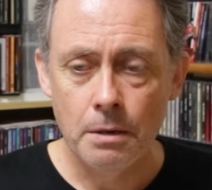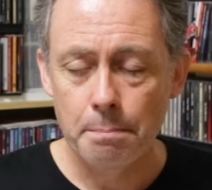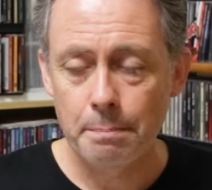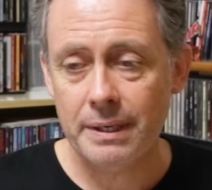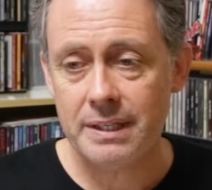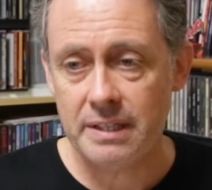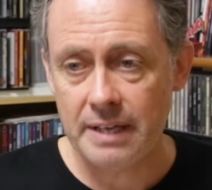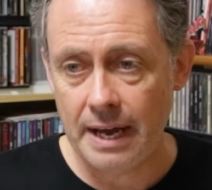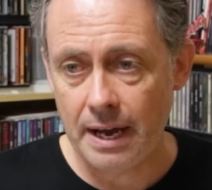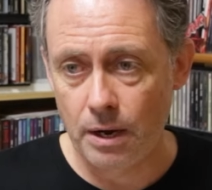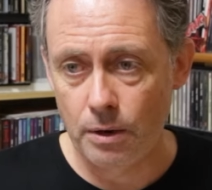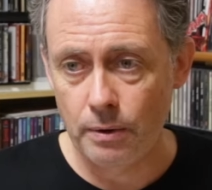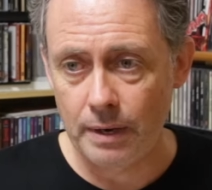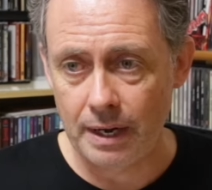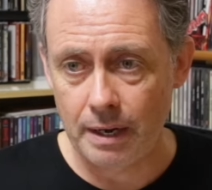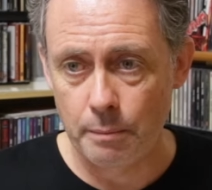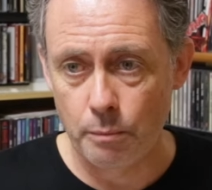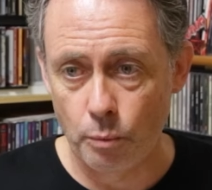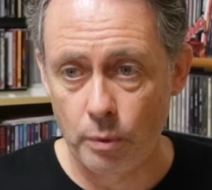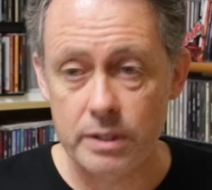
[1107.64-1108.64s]
But
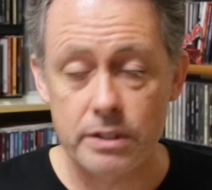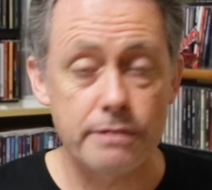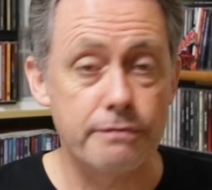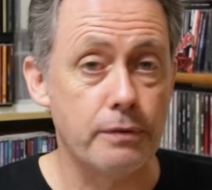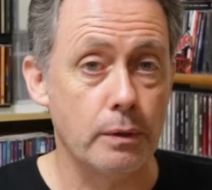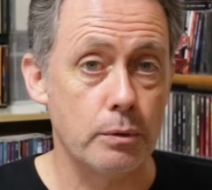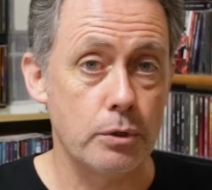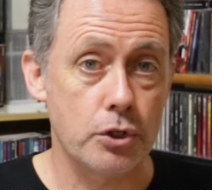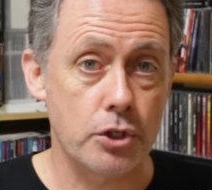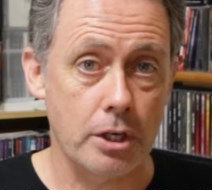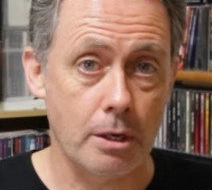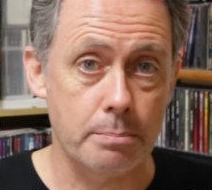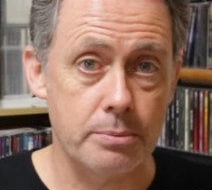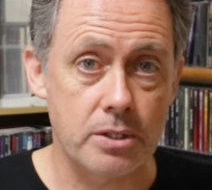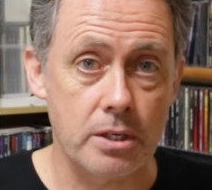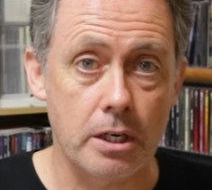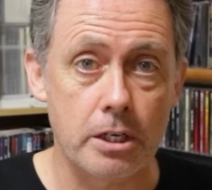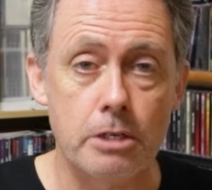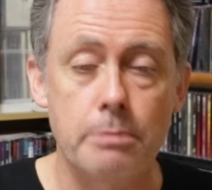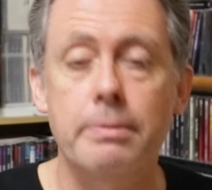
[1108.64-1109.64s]
now, once Photoshop
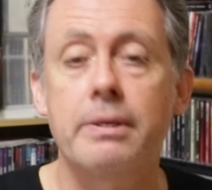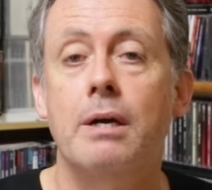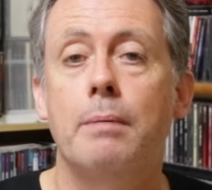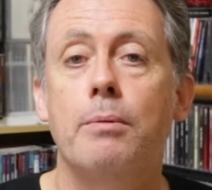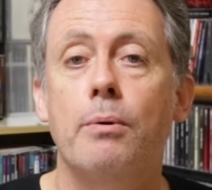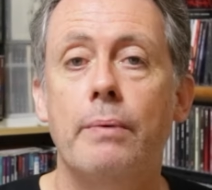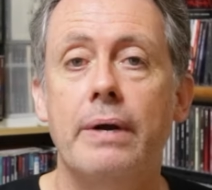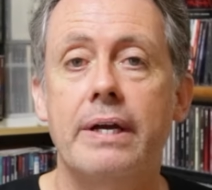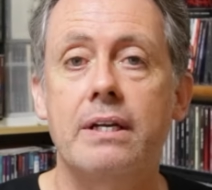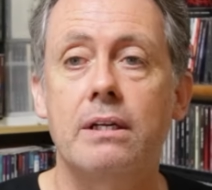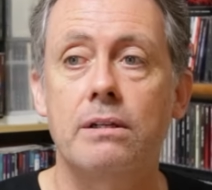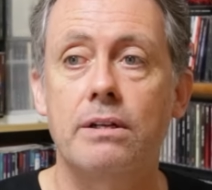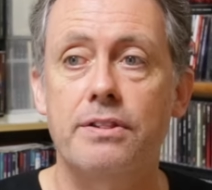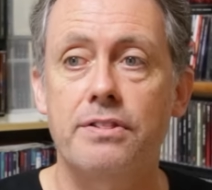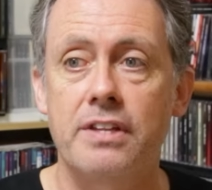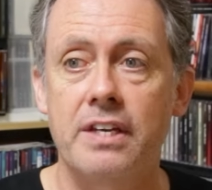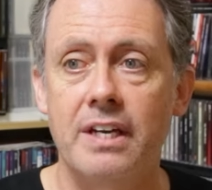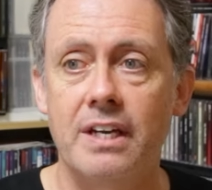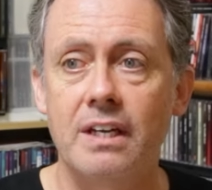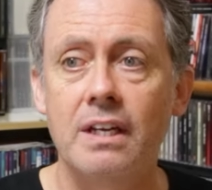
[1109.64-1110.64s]
started to become a regular
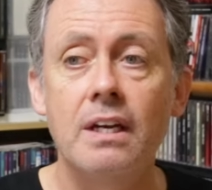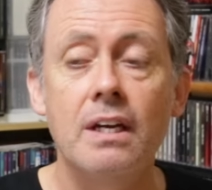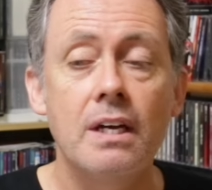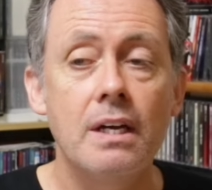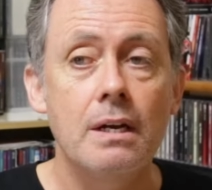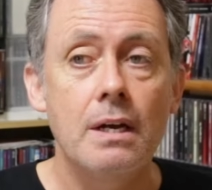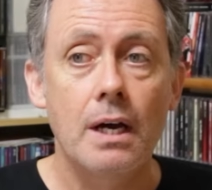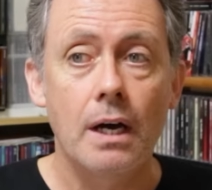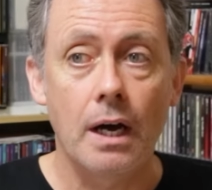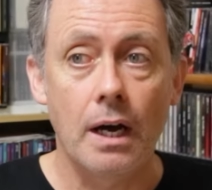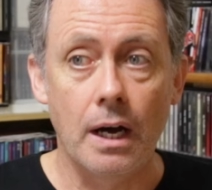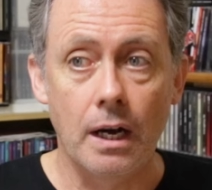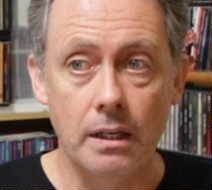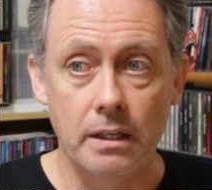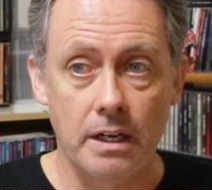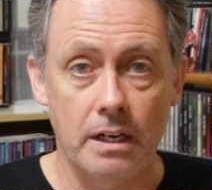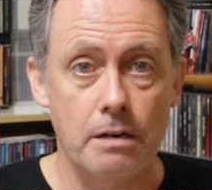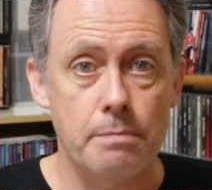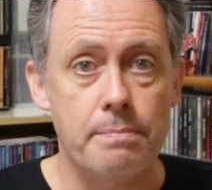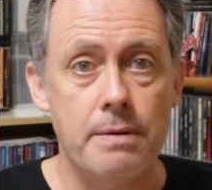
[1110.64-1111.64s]
thing, a
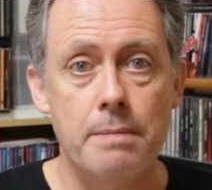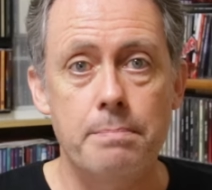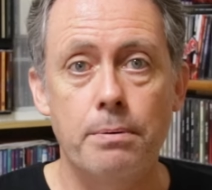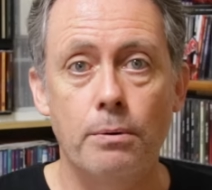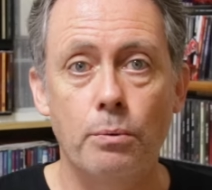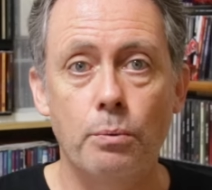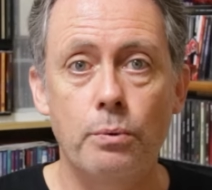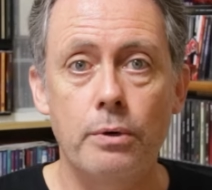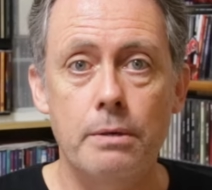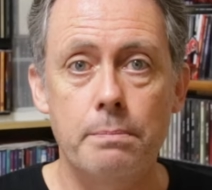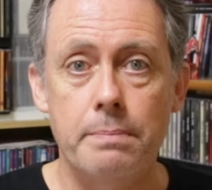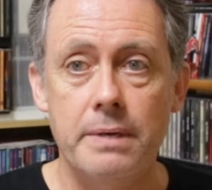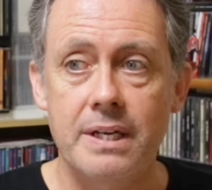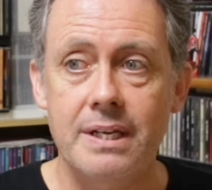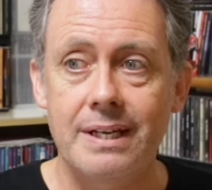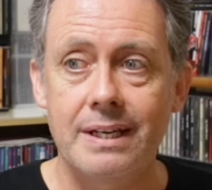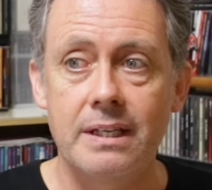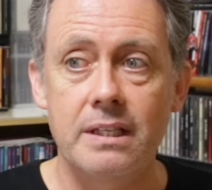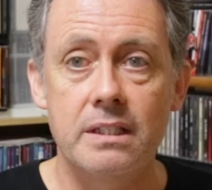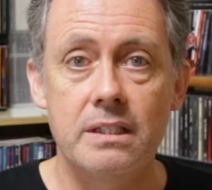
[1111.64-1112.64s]
lot of people would be
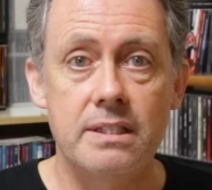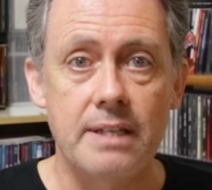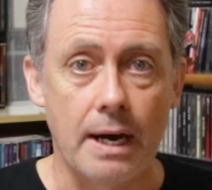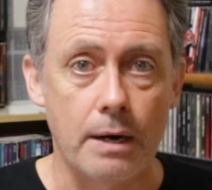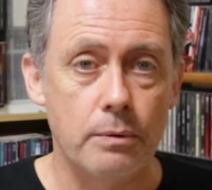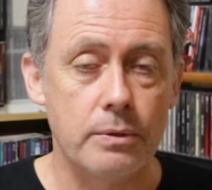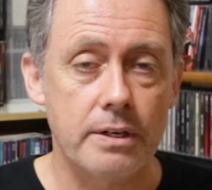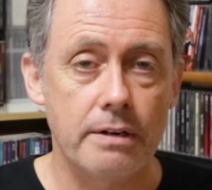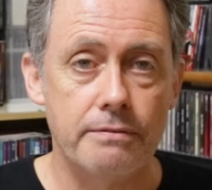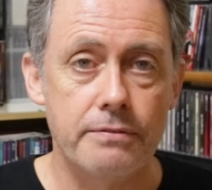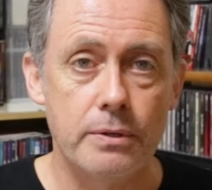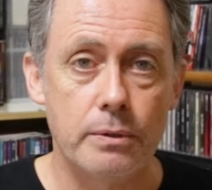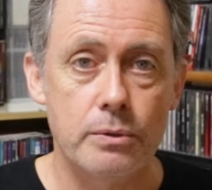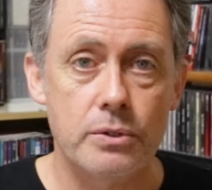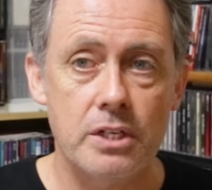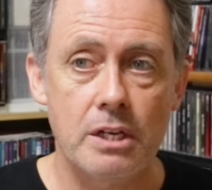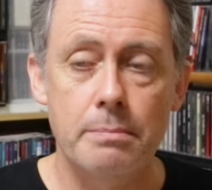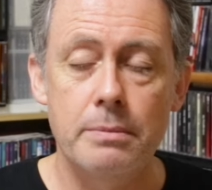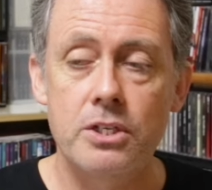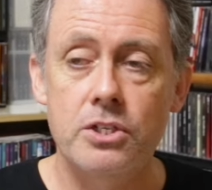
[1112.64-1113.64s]
in doubt of
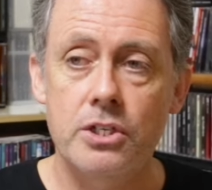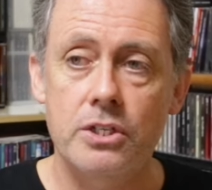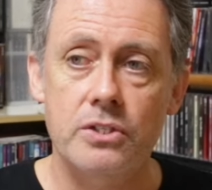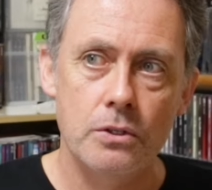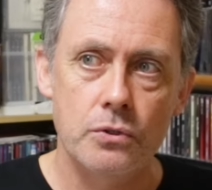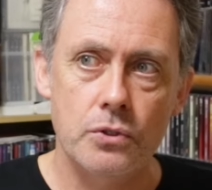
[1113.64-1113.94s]
those images.